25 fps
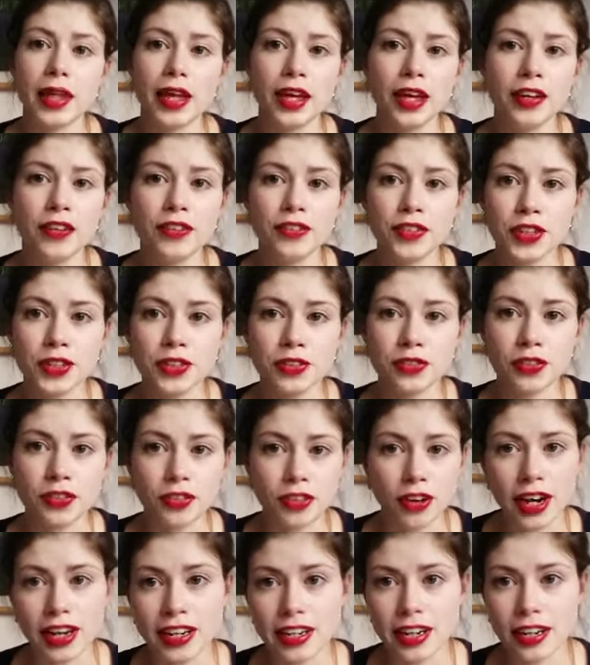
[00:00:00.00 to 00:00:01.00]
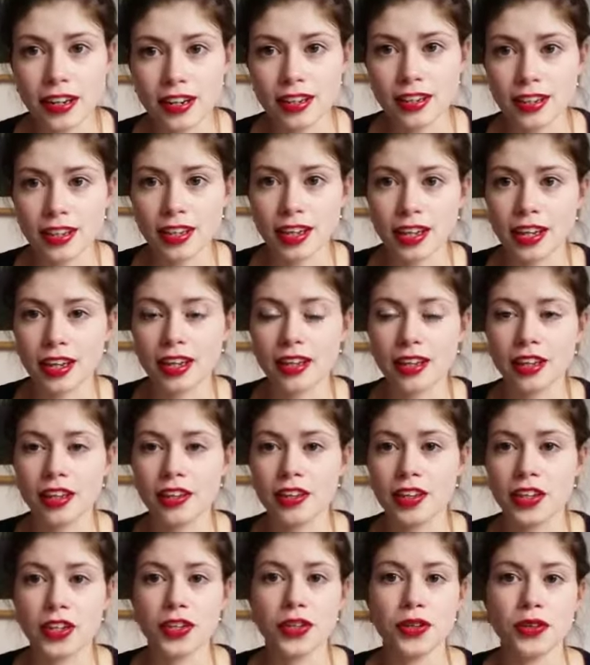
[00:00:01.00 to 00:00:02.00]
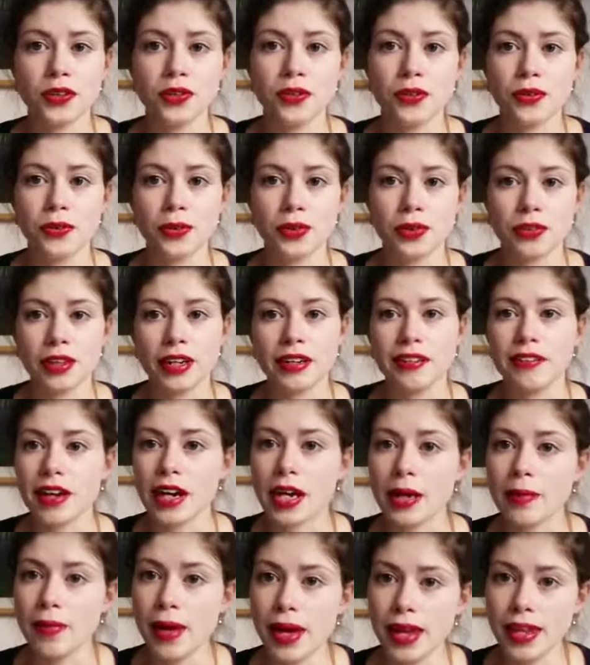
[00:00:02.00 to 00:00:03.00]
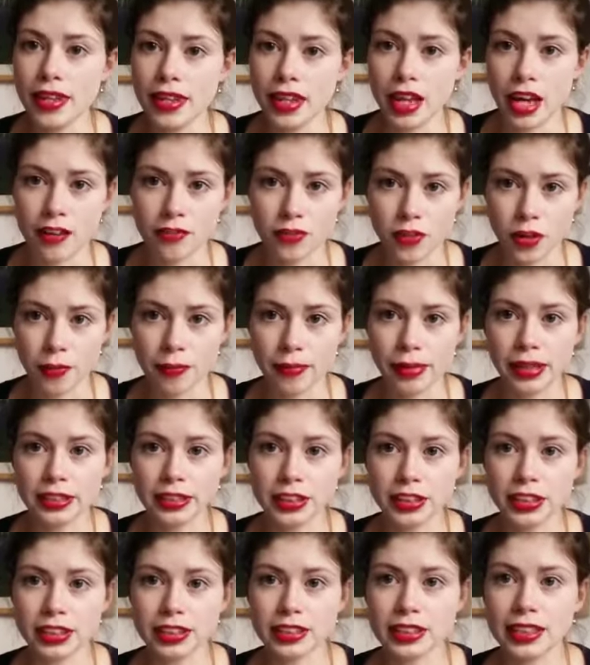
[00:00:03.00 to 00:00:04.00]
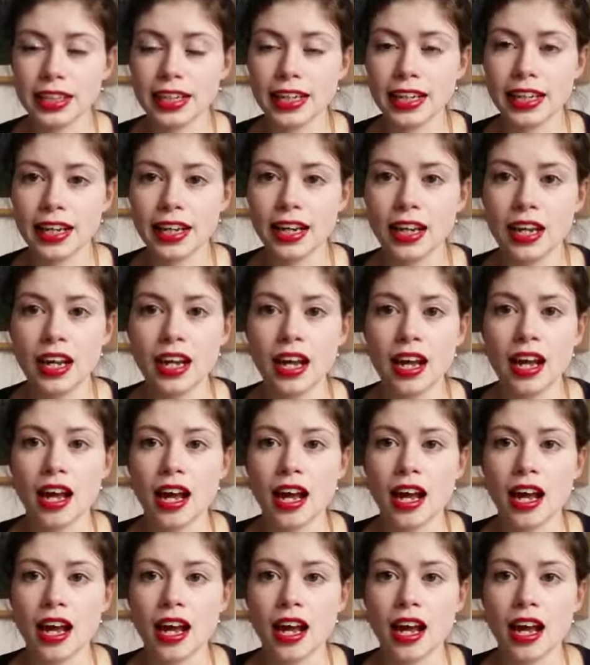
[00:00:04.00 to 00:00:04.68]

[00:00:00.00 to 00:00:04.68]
If you've tried anything that you would really recommend that I've not mentioned here,